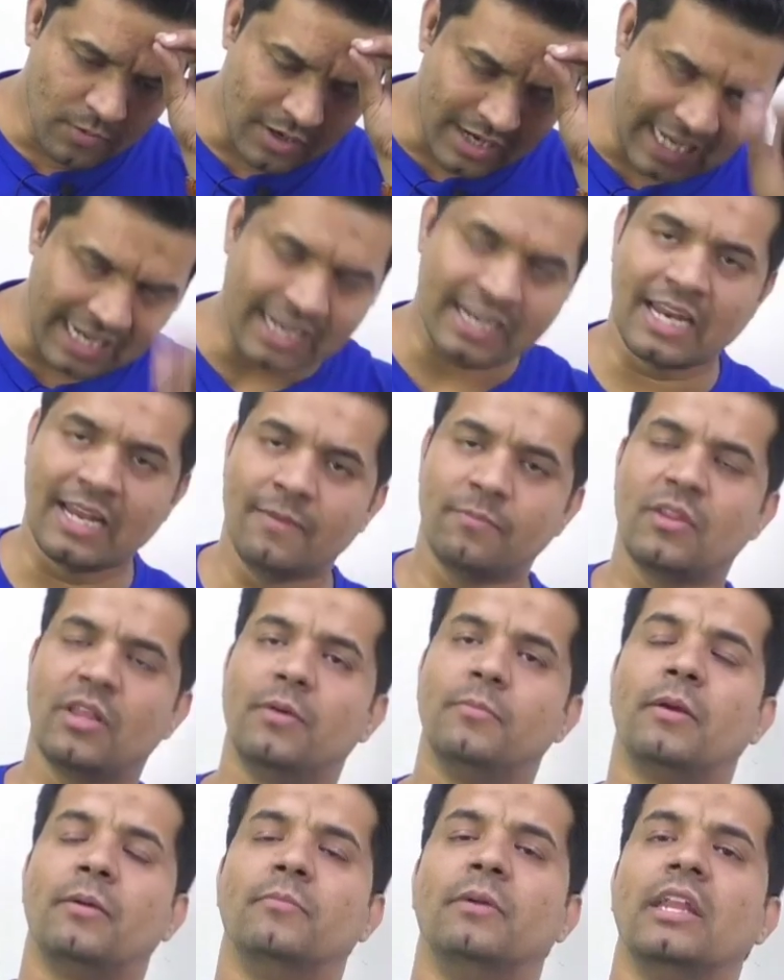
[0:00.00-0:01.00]
reclaim
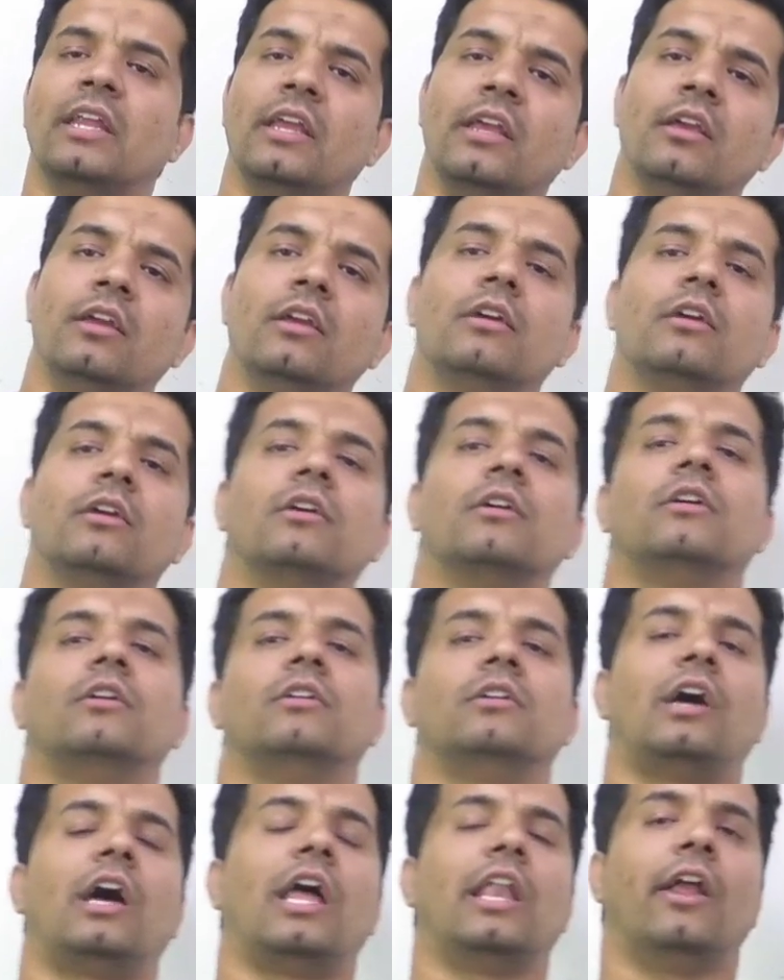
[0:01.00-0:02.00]
the memory
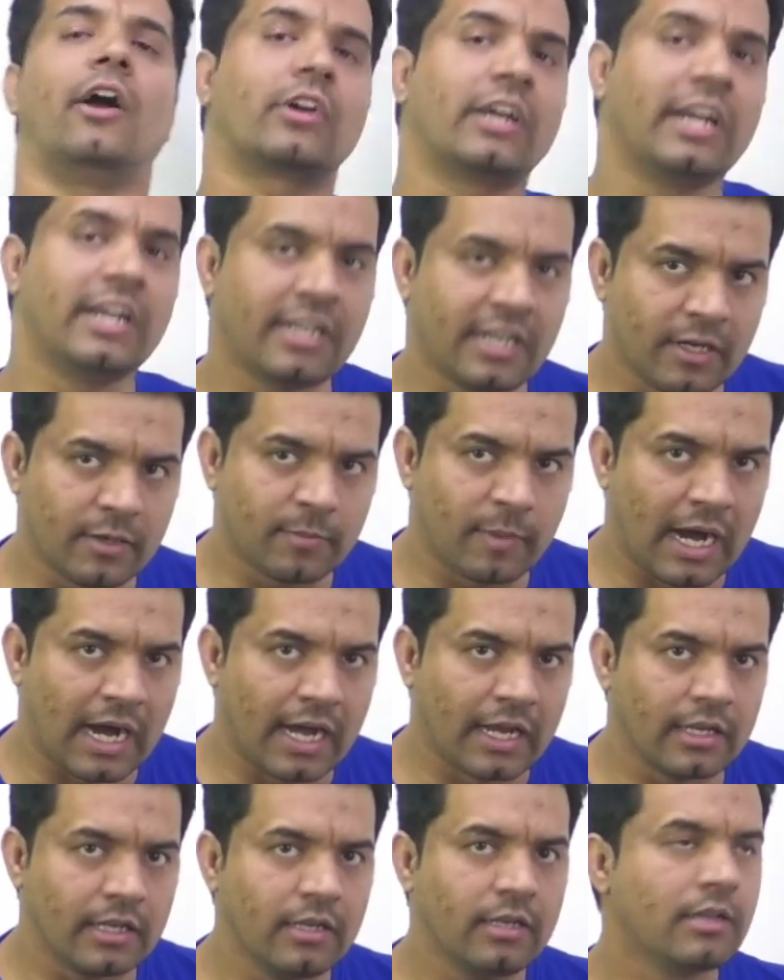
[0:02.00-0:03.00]
allocated
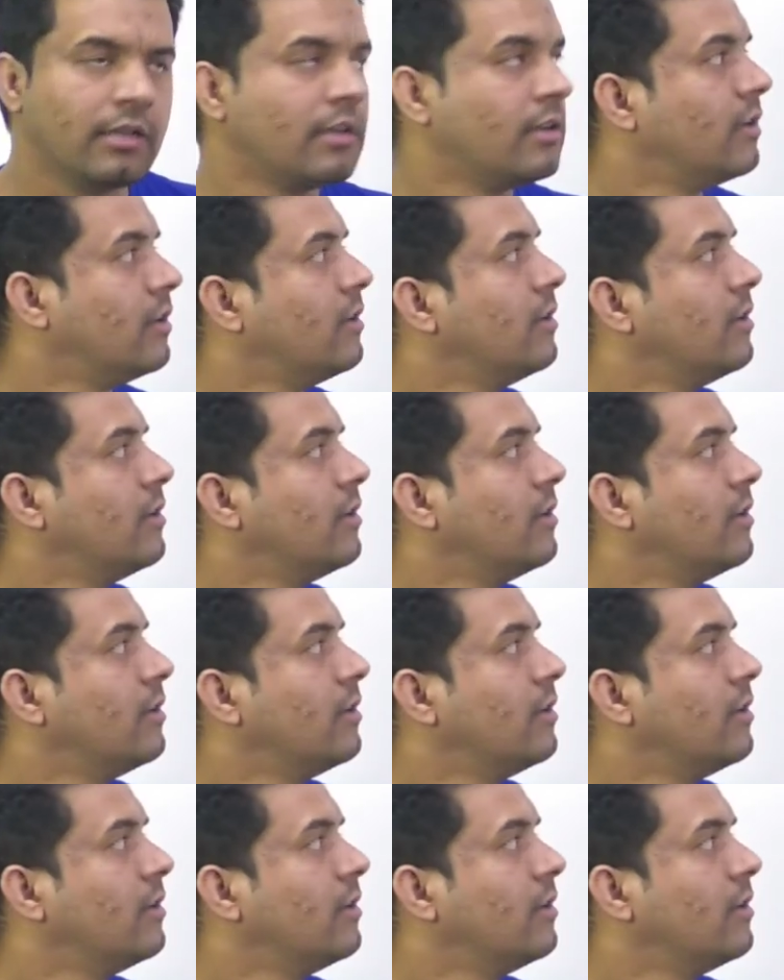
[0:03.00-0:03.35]
by